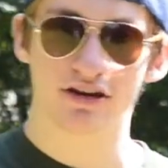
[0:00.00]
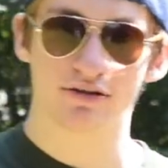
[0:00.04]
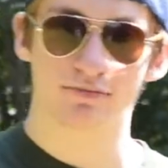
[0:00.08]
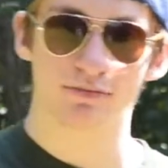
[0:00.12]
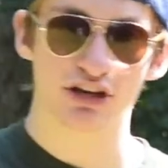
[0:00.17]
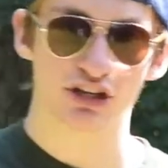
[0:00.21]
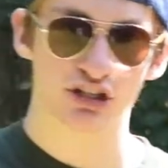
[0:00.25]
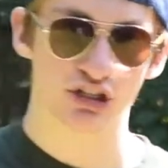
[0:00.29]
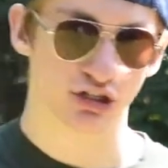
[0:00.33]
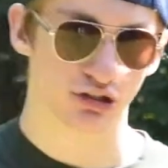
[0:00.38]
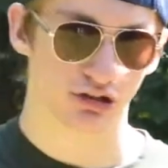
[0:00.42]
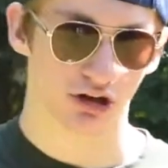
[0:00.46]

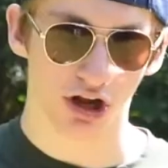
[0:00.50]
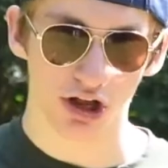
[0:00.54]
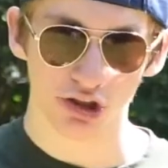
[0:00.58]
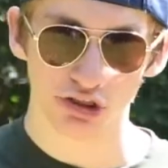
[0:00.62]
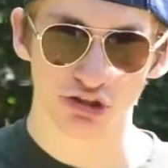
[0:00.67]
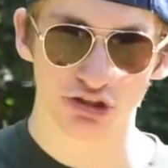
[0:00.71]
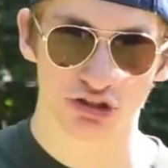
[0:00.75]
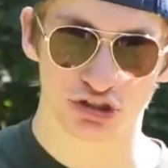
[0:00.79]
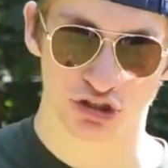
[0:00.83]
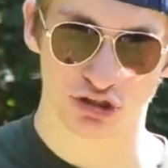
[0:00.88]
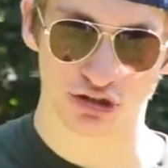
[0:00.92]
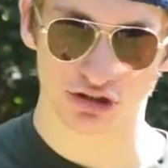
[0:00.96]
Make sure all
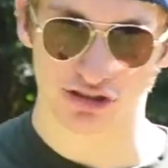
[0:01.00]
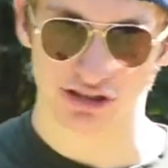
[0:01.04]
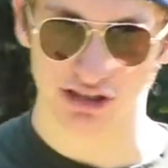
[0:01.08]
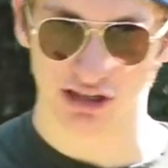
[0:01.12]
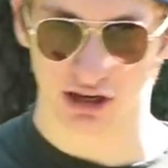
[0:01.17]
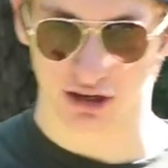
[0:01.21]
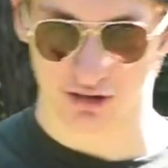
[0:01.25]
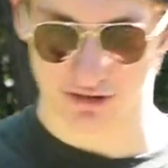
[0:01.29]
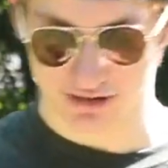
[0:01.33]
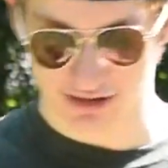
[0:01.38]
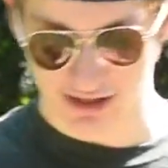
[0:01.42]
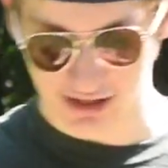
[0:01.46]
the dirt's
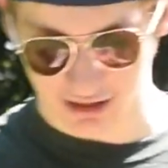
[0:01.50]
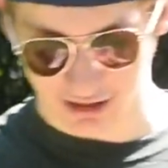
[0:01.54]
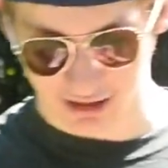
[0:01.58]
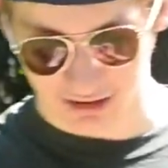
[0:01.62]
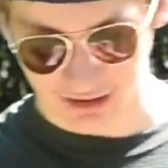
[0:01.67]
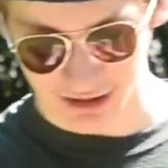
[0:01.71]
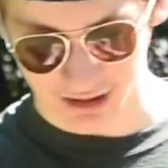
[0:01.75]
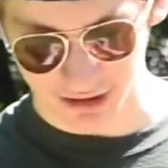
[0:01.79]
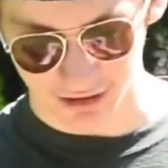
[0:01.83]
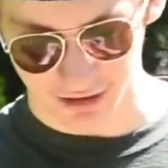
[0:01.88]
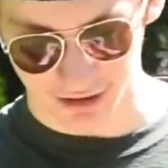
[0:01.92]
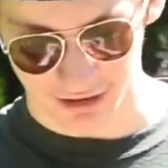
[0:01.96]
out. Second
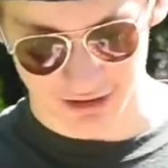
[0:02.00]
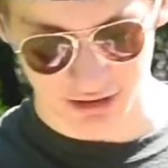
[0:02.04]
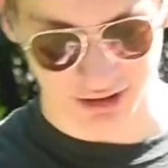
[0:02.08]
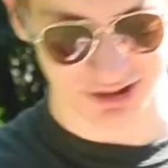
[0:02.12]
thing you gotta do